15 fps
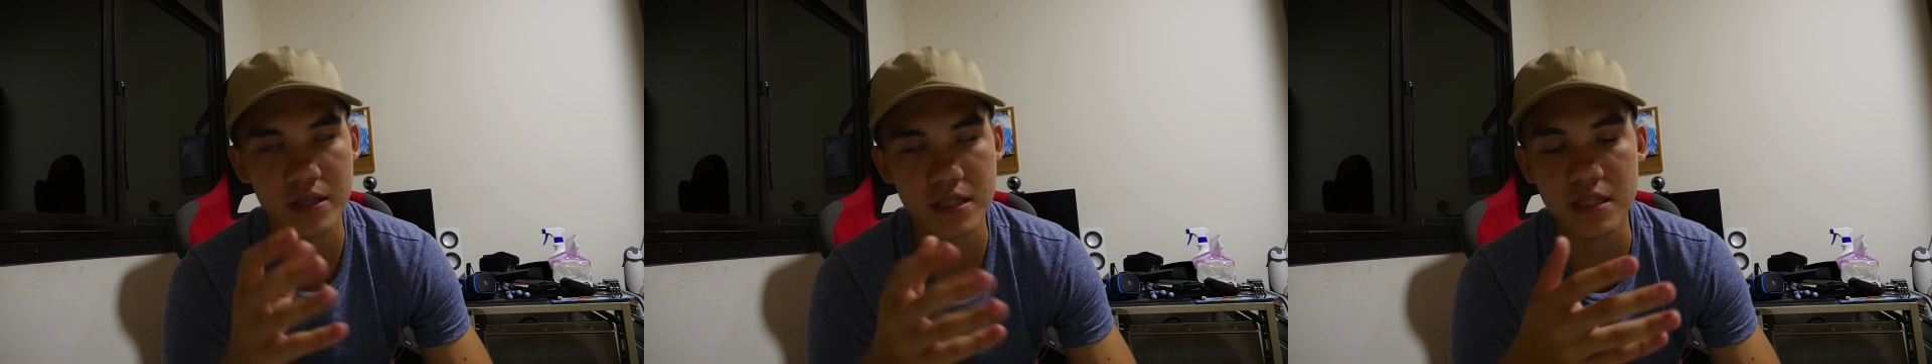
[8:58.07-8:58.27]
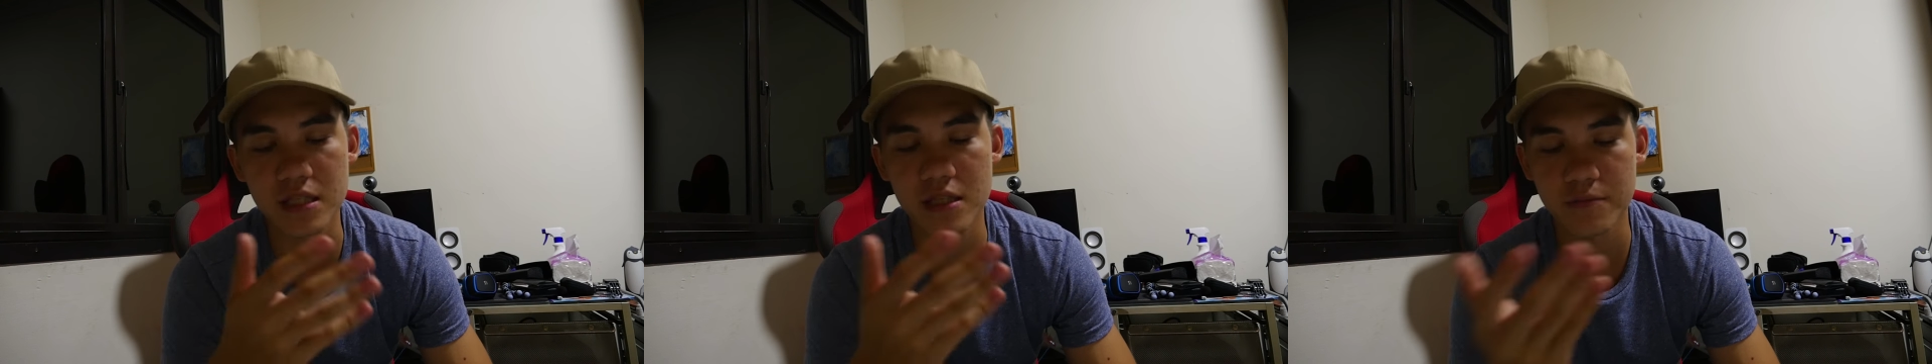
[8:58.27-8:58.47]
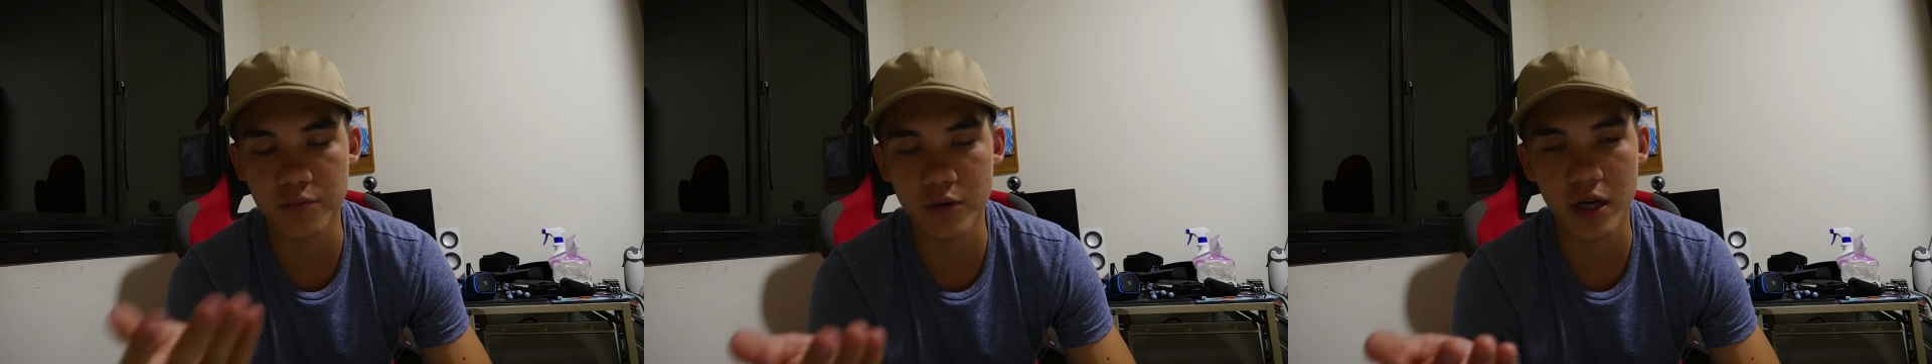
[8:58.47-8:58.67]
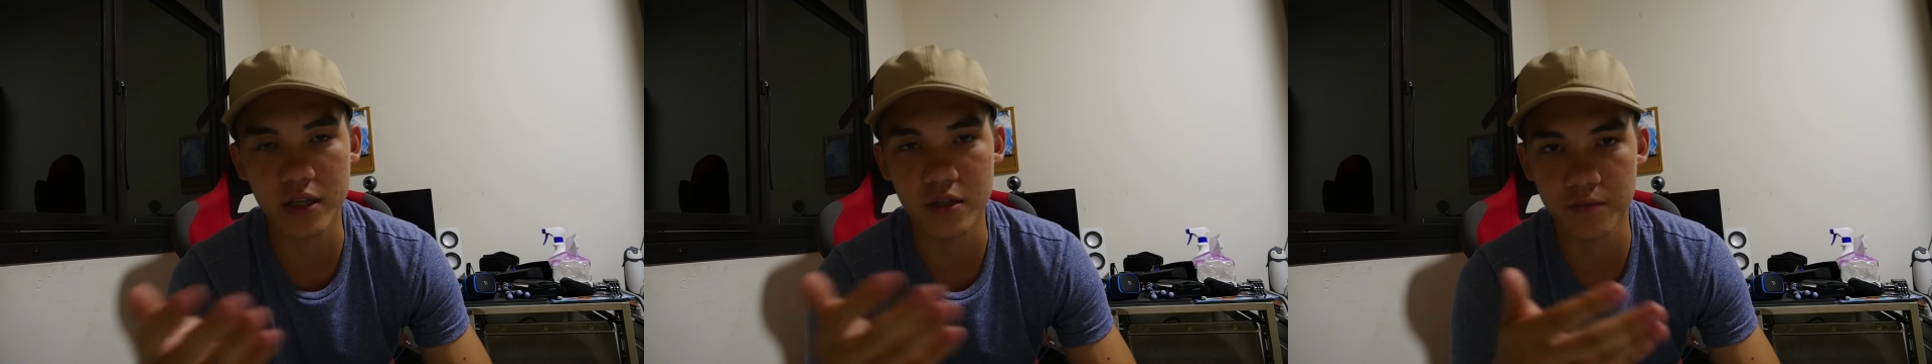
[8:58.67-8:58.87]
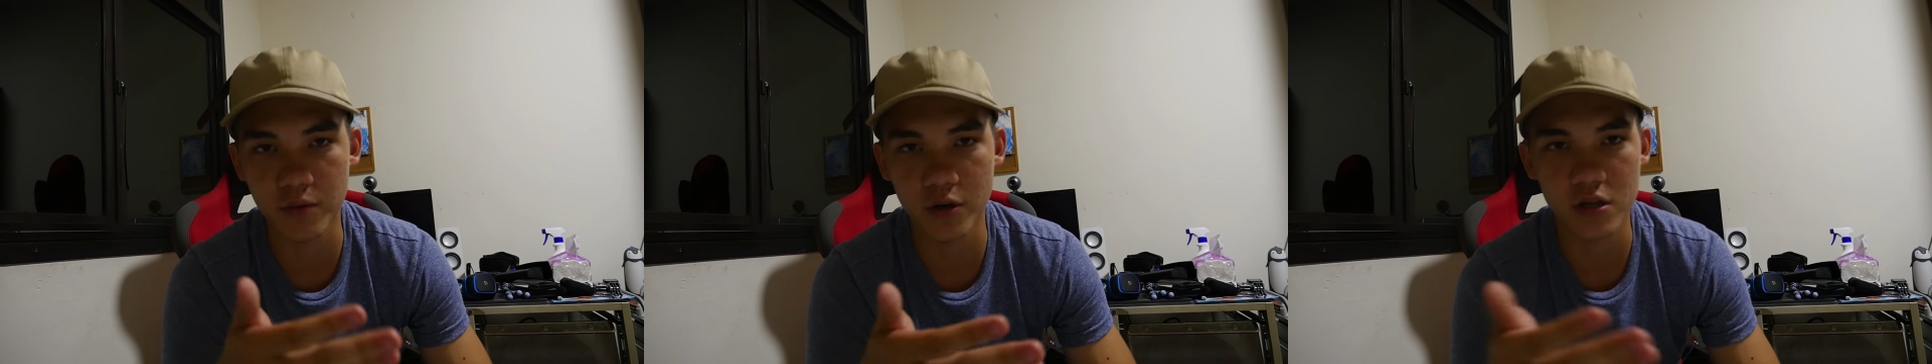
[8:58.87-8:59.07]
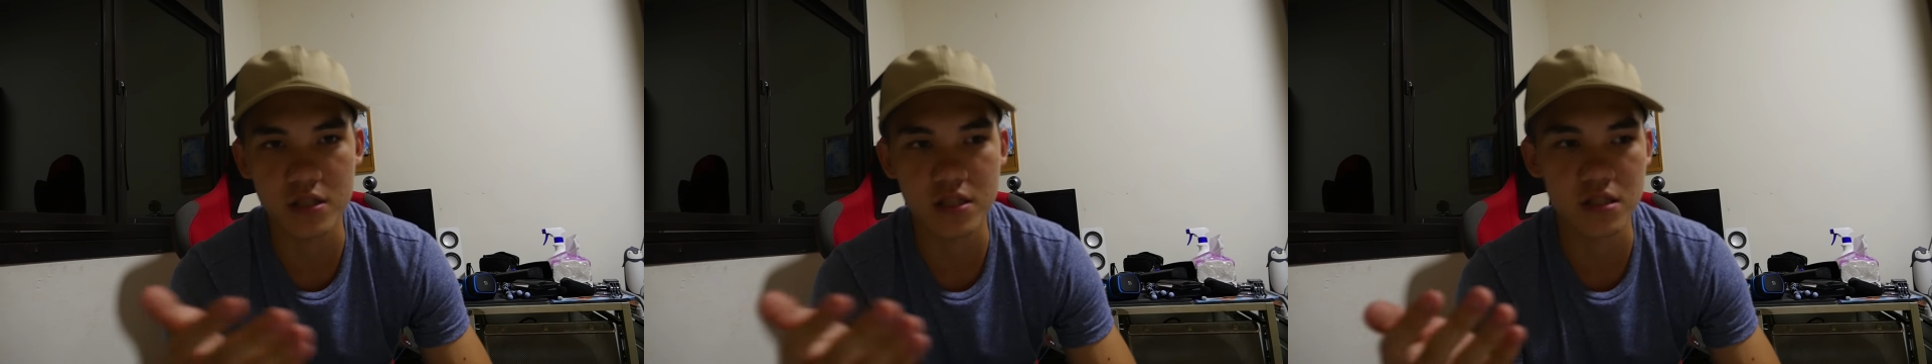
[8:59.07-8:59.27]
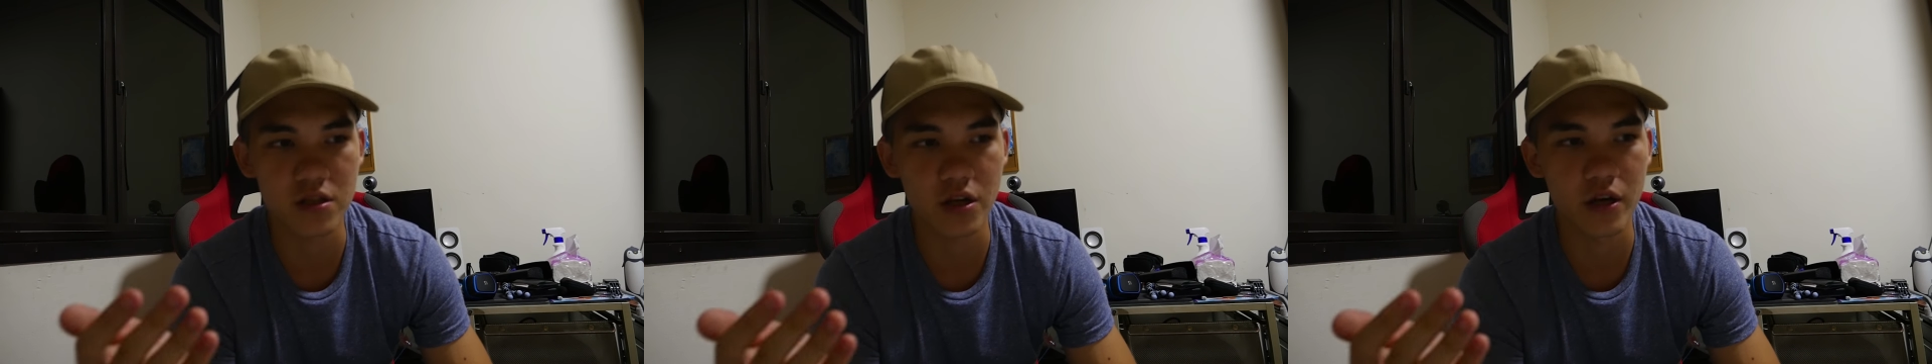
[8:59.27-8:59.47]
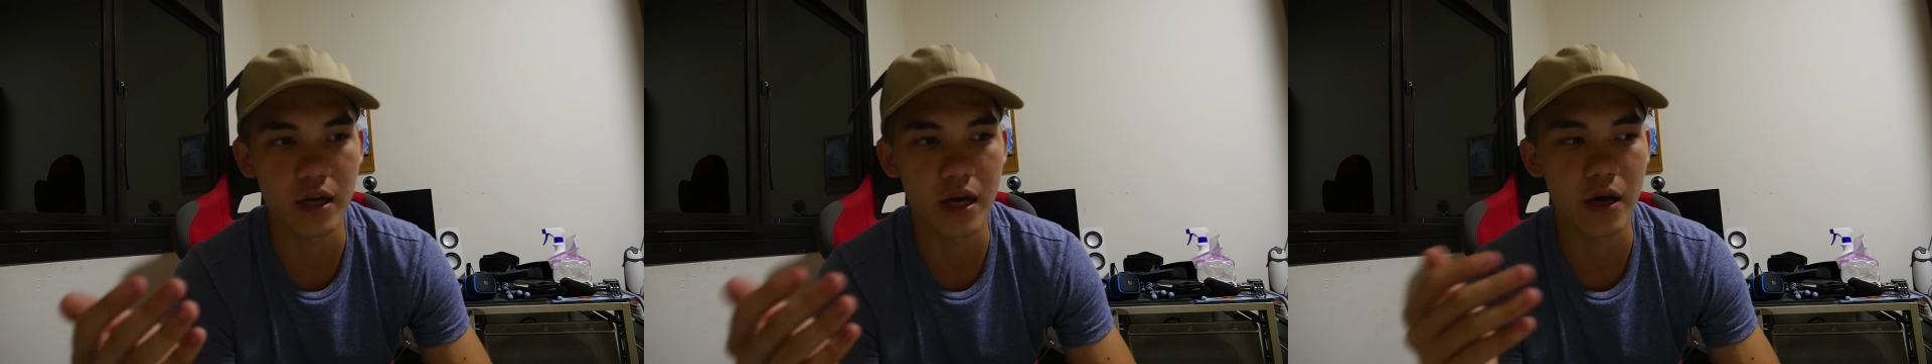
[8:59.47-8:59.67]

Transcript: Basically, Brian, the boss, thought